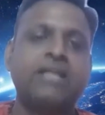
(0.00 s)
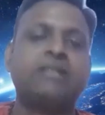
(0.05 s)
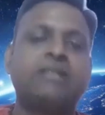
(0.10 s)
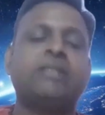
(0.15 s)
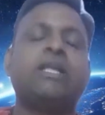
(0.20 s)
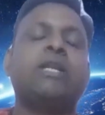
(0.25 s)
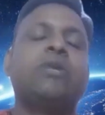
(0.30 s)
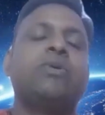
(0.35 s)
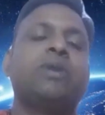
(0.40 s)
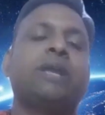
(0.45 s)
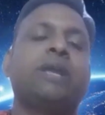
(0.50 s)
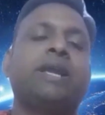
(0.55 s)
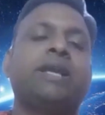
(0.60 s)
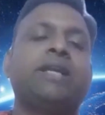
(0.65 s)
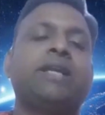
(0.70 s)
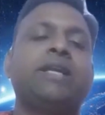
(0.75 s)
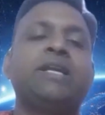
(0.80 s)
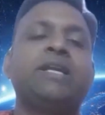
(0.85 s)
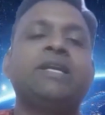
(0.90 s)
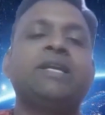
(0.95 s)
Then, you
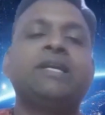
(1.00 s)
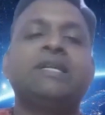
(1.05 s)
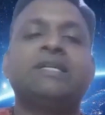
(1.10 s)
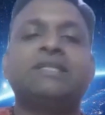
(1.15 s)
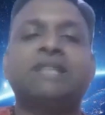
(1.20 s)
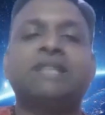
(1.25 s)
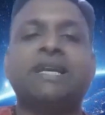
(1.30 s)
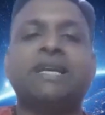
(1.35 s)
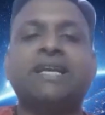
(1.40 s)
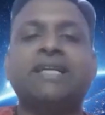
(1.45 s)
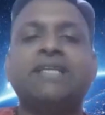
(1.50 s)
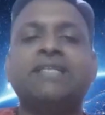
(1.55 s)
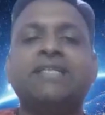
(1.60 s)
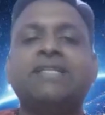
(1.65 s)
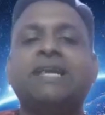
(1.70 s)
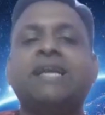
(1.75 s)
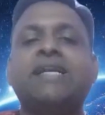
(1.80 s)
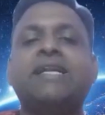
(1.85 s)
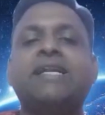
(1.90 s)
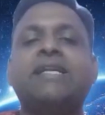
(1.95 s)
write. Second
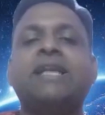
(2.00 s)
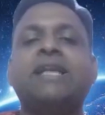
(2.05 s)
child